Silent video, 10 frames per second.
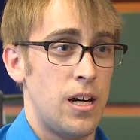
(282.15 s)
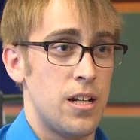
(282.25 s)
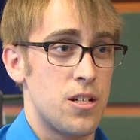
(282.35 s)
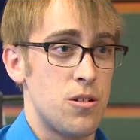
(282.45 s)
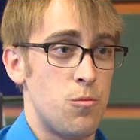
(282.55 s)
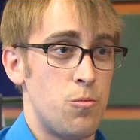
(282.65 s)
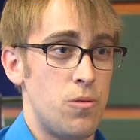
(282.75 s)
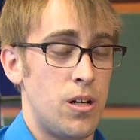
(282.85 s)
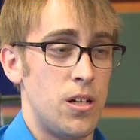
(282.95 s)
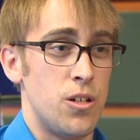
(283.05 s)
and some
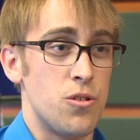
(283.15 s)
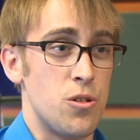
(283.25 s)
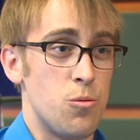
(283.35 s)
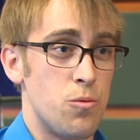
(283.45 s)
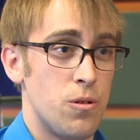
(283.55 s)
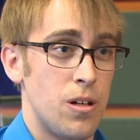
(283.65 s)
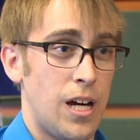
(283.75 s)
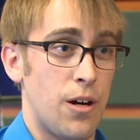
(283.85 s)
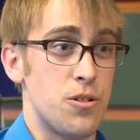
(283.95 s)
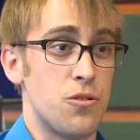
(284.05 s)
YouTube
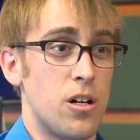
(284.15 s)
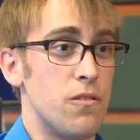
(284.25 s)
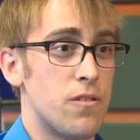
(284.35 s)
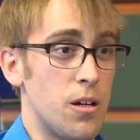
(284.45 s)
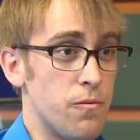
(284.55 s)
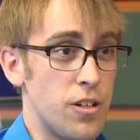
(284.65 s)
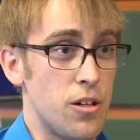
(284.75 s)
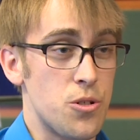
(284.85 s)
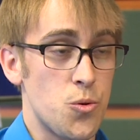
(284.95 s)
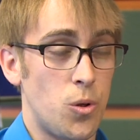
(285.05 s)
how to drive type
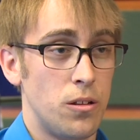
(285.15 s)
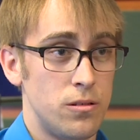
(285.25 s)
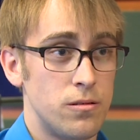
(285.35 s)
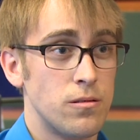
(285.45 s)
videos as well.